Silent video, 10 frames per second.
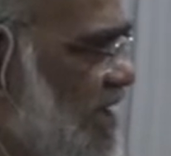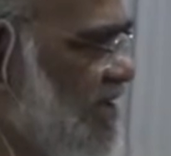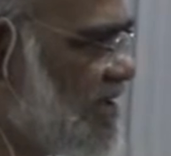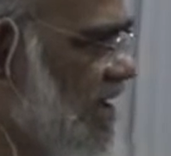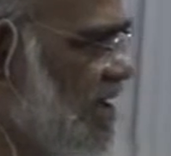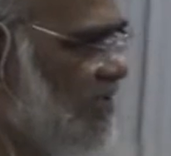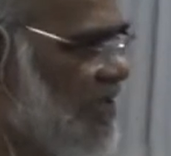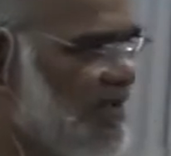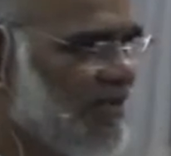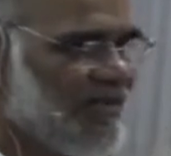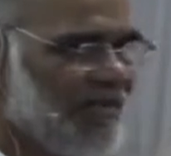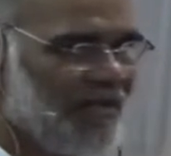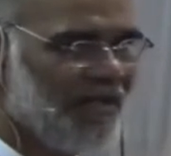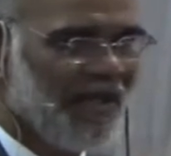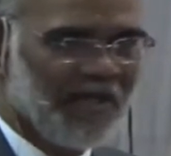as a kind of
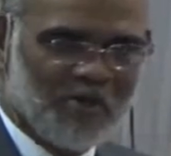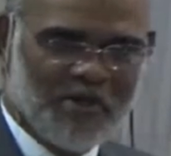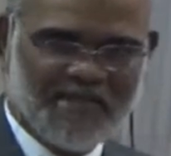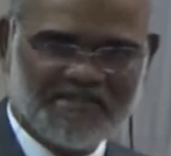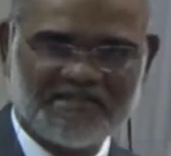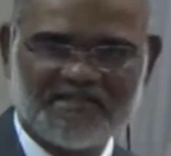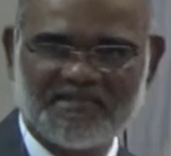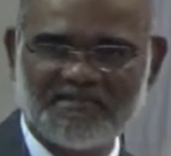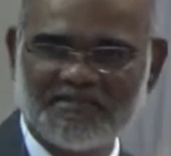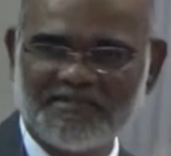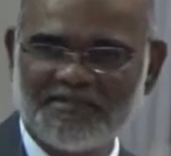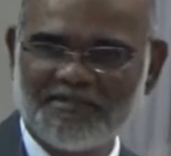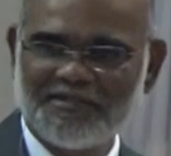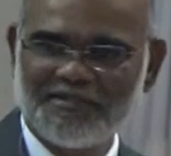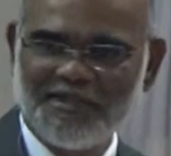an oasis,
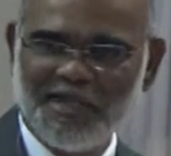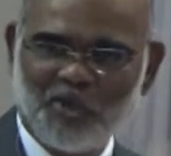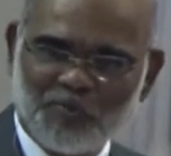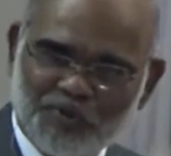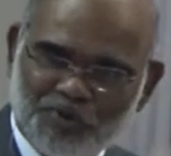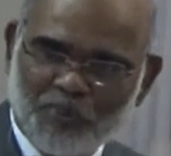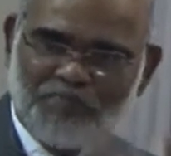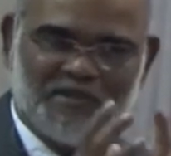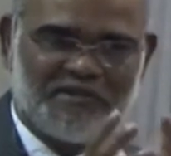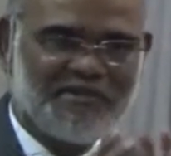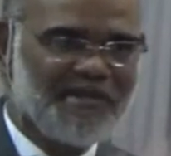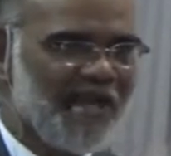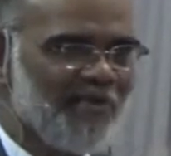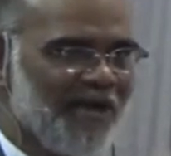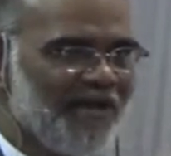an utopian
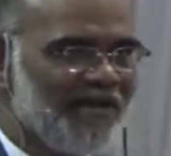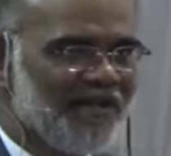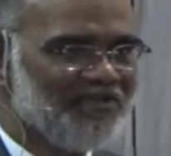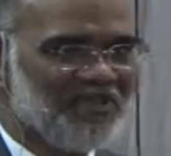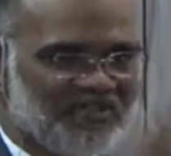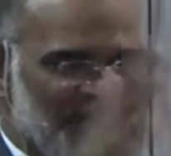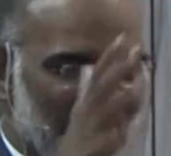day where just